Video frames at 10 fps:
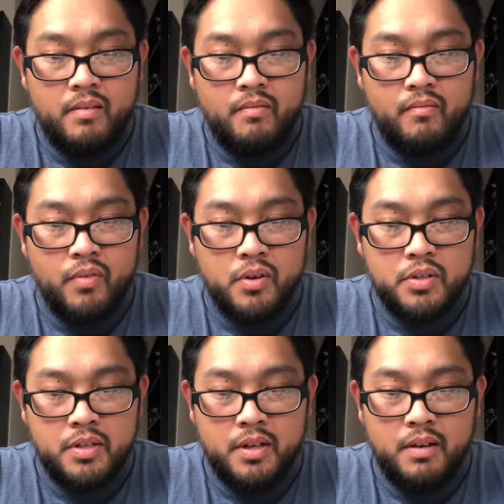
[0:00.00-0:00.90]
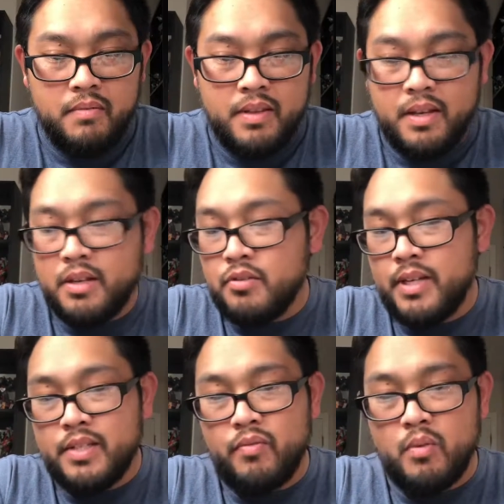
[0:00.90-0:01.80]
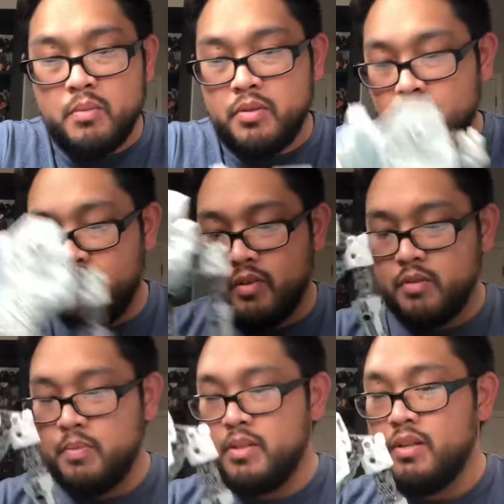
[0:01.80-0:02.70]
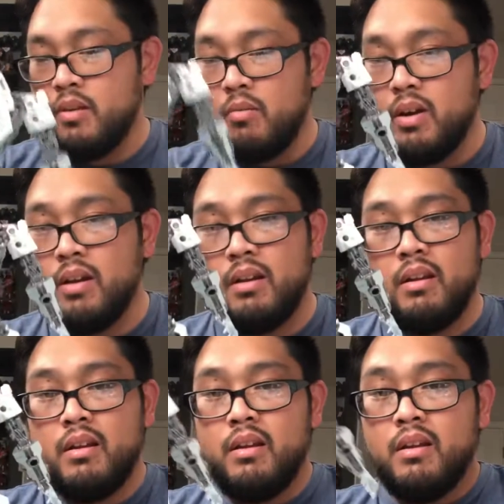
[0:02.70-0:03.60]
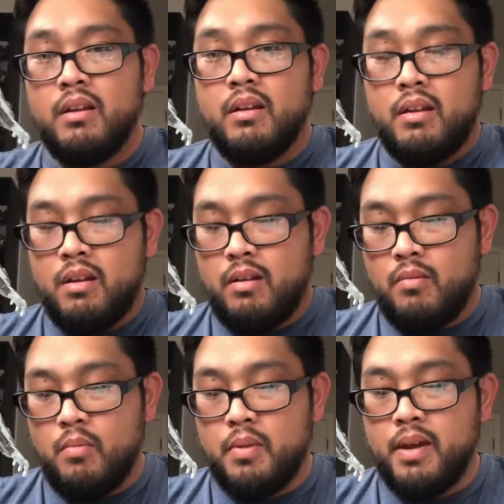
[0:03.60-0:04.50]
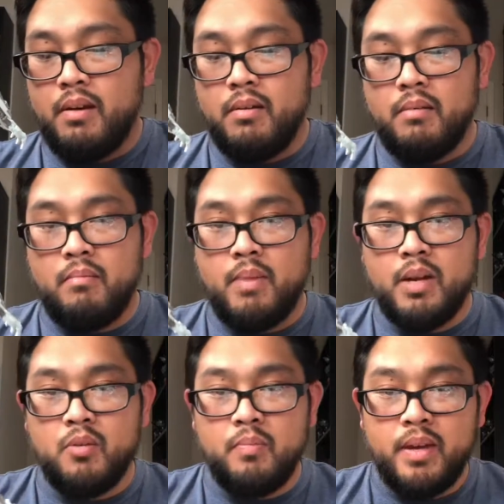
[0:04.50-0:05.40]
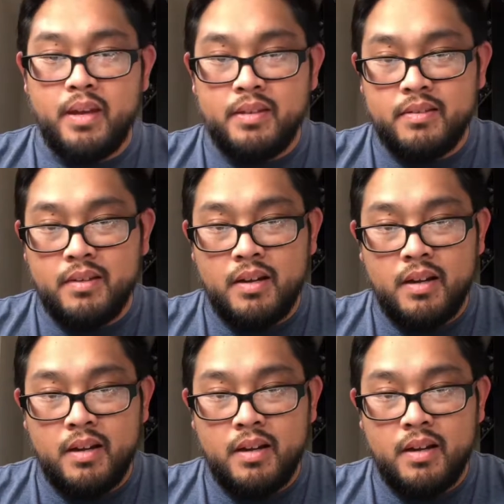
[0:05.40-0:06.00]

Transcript: version of the Transformers universe, but you know what? Without Michael Bay's